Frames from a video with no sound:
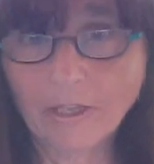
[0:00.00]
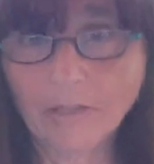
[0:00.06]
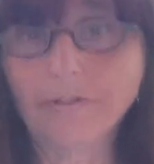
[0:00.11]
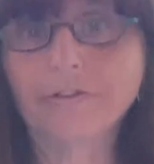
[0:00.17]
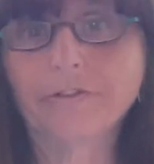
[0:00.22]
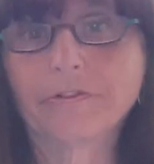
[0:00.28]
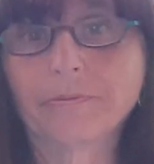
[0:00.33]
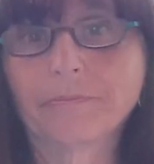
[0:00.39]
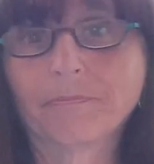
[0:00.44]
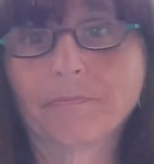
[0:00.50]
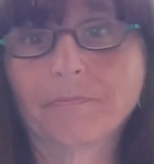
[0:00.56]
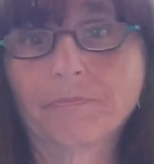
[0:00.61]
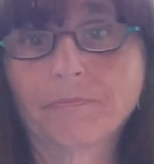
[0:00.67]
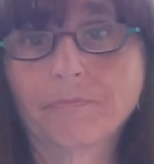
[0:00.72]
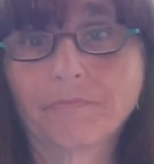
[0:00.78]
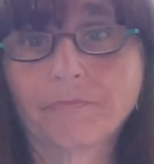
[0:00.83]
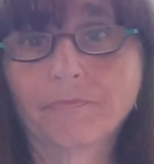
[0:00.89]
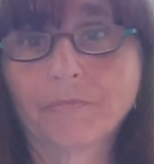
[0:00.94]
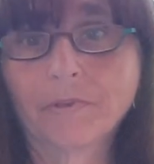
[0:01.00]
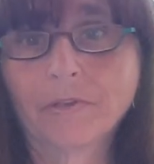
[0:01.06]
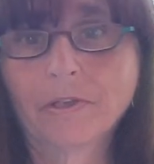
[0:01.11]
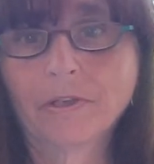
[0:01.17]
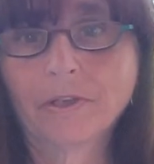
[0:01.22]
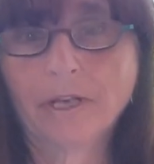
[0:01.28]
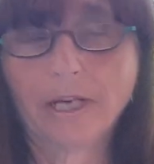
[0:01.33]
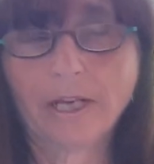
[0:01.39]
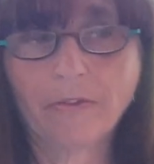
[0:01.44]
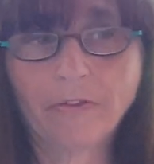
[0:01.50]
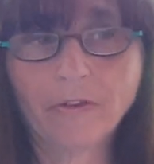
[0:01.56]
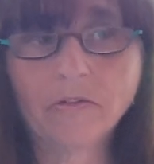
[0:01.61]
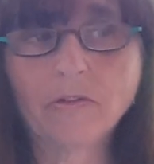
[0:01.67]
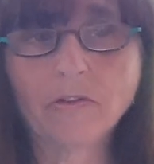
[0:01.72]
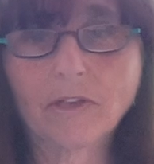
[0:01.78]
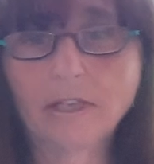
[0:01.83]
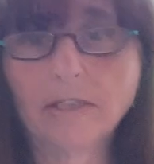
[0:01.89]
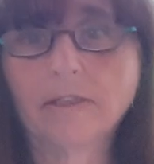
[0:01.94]
guilt. And
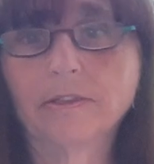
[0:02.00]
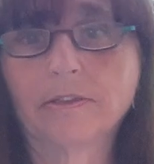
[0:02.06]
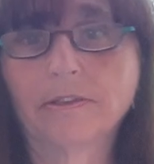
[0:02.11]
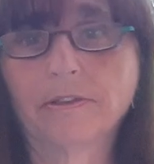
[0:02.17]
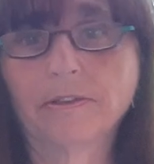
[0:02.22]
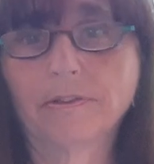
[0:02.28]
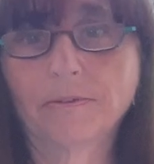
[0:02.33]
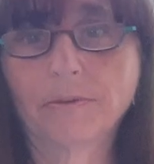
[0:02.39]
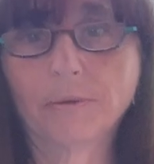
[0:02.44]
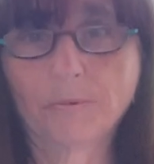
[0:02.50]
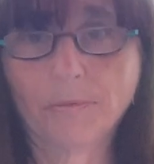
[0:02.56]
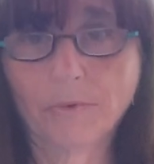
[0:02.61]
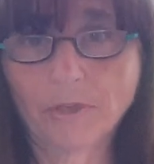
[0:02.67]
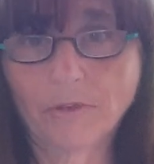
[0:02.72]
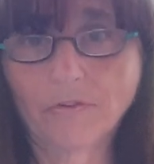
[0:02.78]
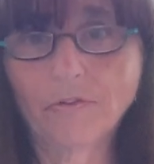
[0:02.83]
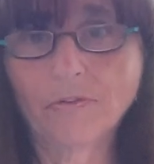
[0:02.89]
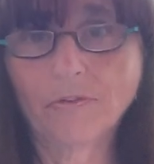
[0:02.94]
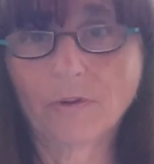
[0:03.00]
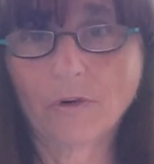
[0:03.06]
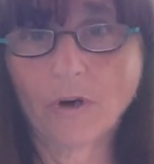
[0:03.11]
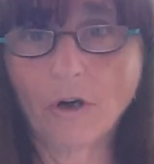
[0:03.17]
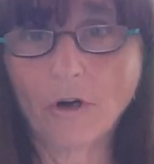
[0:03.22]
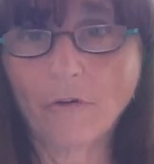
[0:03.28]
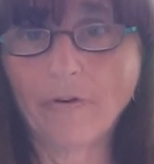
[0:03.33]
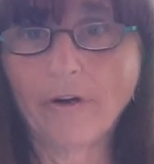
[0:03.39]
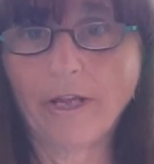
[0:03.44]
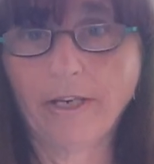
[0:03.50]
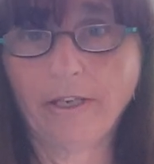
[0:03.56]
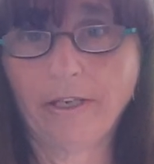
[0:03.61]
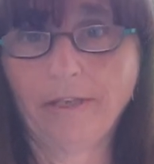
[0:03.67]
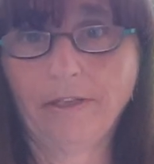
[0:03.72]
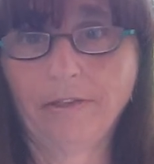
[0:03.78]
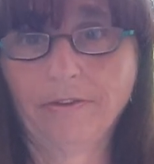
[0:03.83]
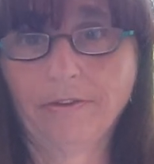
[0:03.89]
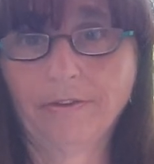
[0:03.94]
this guilt was
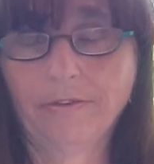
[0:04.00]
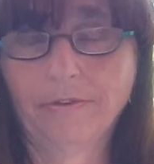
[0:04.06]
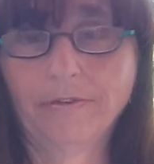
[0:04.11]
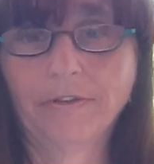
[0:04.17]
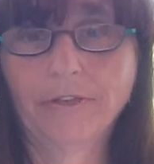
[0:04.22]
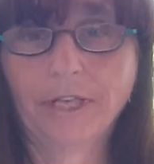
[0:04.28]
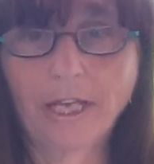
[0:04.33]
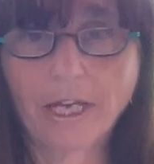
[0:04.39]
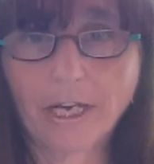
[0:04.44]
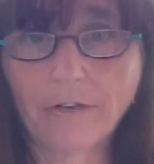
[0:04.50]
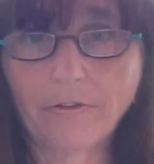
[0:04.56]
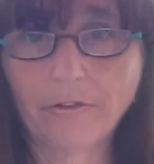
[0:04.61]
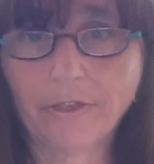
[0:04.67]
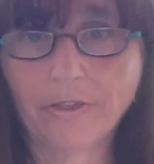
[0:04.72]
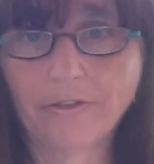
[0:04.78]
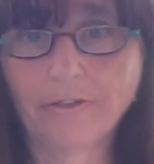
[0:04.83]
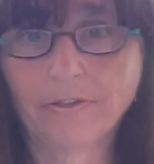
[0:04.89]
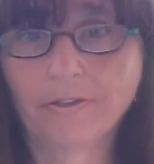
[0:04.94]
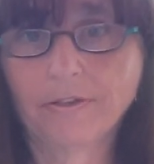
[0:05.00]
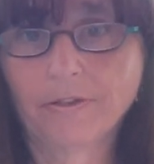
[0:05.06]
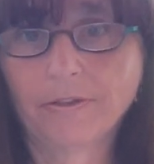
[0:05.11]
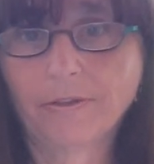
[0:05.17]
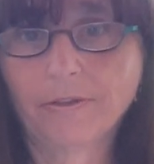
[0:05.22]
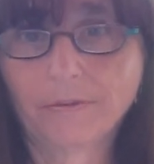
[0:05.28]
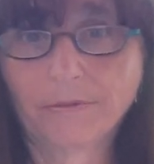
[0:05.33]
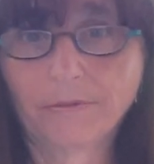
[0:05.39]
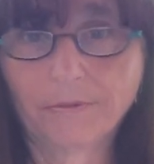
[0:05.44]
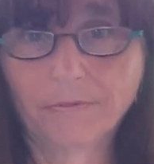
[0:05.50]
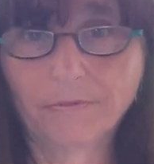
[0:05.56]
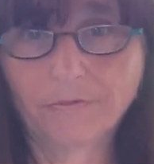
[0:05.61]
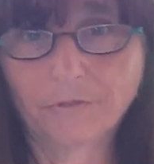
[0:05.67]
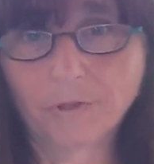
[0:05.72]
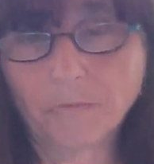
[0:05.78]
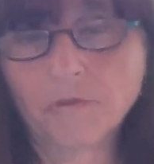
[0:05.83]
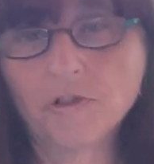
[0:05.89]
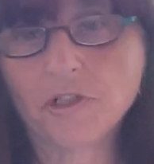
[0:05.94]
already carried
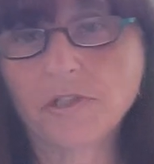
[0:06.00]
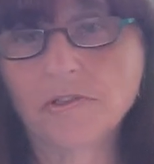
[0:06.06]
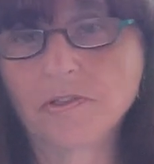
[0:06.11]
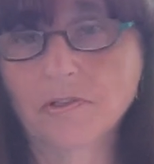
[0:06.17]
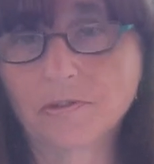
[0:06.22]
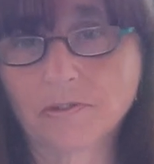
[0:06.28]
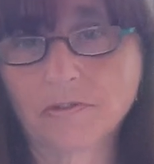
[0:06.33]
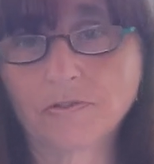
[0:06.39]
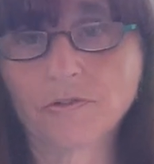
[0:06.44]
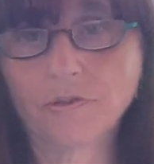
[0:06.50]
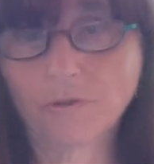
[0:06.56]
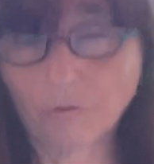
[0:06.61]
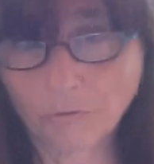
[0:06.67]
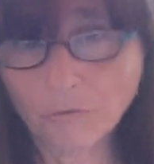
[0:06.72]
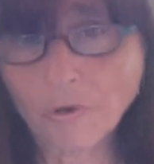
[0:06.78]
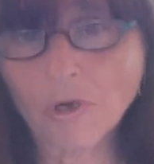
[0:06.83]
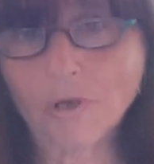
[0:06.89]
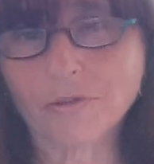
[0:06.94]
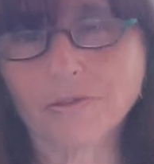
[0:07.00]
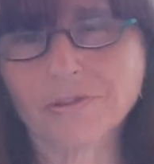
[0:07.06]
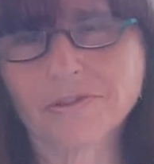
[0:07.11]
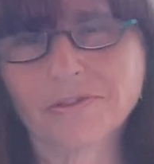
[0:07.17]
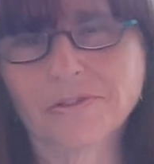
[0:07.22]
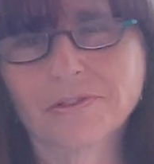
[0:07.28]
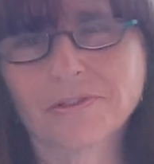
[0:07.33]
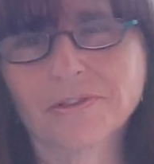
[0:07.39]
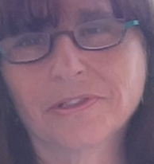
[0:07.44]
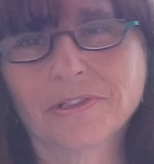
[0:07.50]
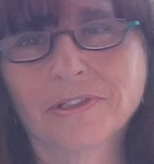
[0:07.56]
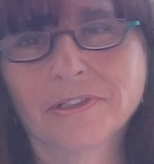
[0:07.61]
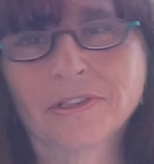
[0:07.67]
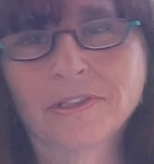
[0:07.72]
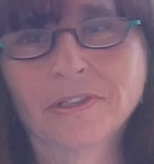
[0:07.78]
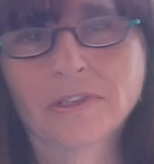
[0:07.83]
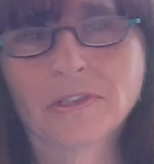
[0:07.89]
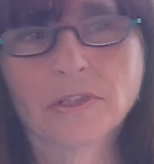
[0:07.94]
from Jesus to the cross.
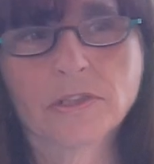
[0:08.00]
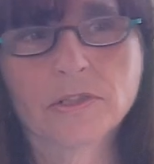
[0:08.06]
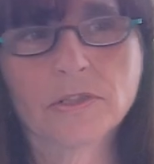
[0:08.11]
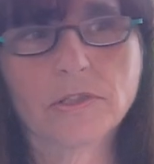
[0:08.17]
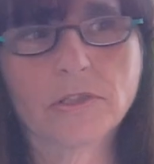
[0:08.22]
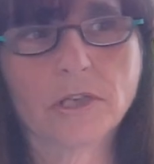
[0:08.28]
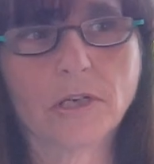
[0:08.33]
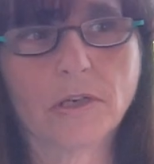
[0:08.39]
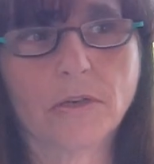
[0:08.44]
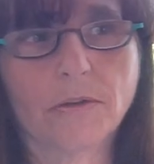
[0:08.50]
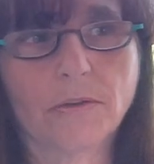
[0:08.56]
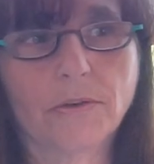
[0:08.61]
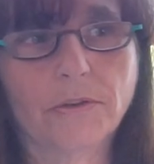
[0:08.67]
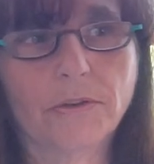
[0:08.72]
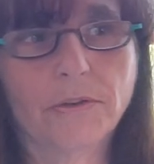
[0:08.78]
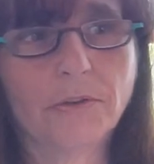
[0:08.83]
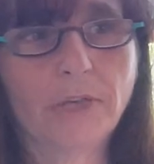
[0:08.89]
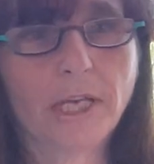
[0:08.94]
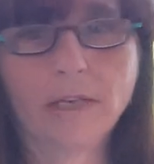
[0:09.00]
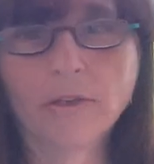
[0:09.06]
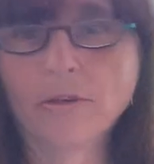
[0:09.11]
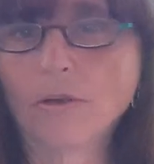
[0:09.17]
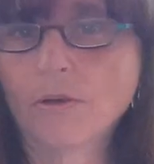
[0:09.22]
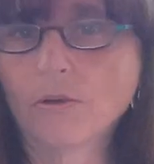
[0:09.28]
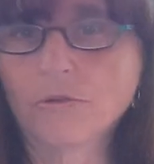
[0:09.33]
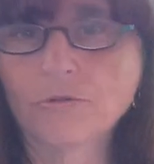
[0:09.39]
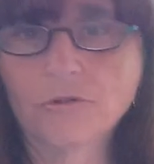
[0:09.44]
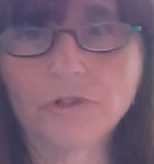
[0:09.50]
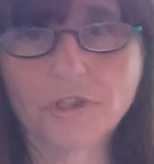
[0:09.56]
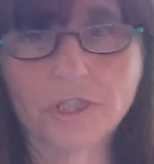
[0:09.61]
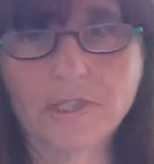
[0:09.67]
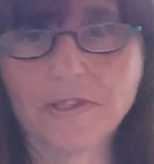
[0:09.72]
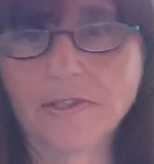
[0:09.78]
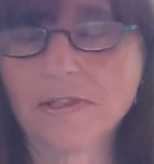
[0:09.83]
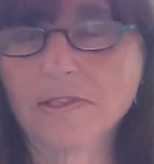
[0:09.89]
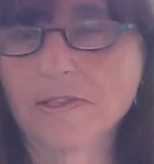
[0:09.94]
So you can't go to
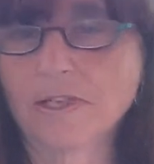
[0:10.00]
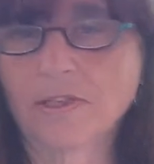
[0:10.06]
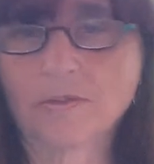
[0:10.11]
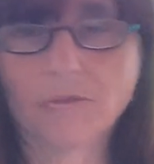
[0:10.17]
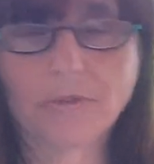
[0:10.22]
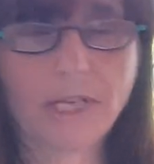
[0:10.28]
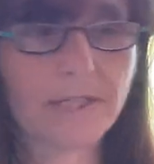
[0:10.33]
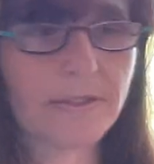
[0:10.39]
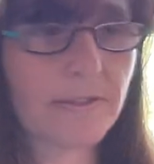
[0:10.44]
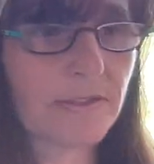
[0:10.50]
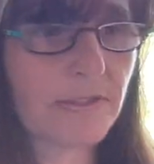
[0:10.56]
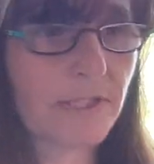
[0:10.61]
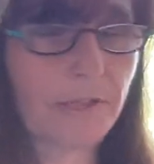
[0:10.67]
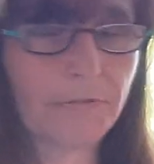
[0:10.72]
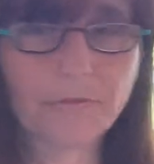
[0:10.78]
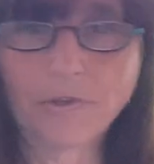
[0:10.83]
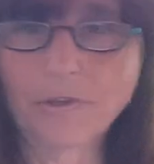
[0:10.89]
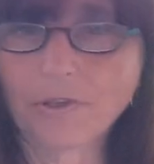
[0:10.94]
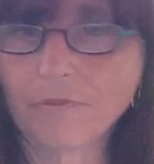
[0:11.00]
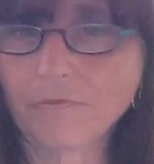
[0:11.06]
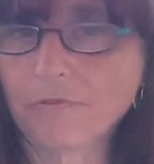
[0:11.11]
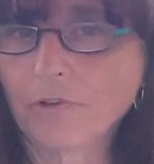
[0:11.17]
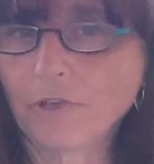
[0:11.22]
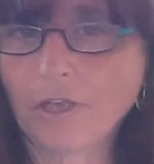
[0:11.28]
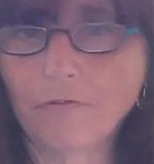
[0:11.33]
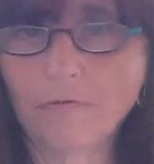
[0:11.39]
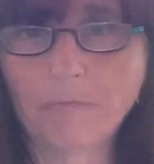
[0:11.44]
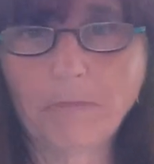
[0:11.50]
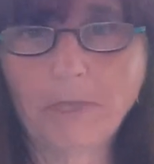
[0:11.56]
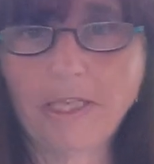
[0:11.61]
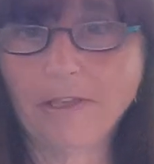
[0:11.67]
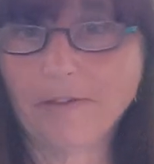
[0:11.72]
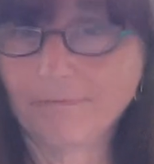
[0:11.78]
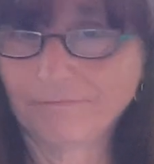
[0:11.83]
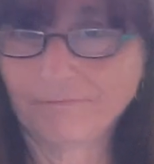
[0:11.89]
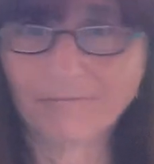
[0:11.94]
Jesus and you can't say, forgive
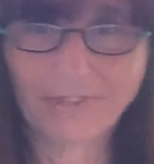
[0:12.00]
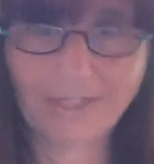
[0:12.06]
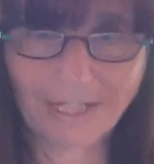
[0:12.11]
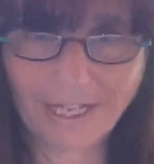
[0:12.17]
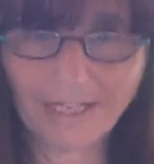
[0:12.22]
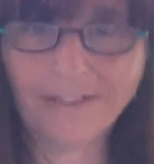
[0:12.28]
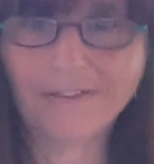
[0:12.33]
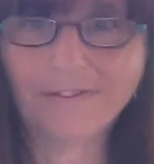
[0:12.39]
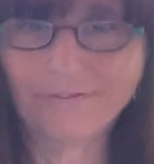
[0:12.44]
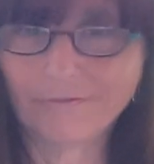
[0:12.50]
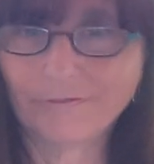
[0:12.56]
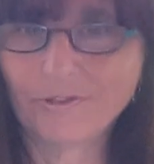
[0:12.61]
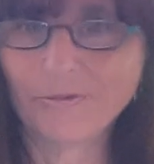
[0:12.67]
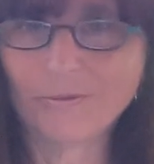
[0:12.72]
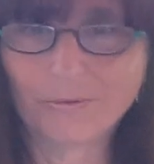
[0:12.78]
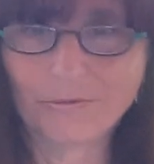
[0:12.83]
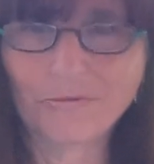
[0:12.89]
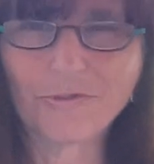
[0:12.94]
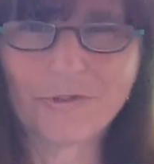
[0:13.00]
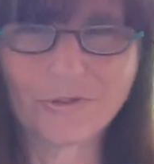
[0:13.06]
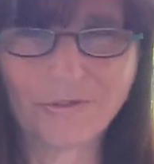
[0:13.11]
me, like to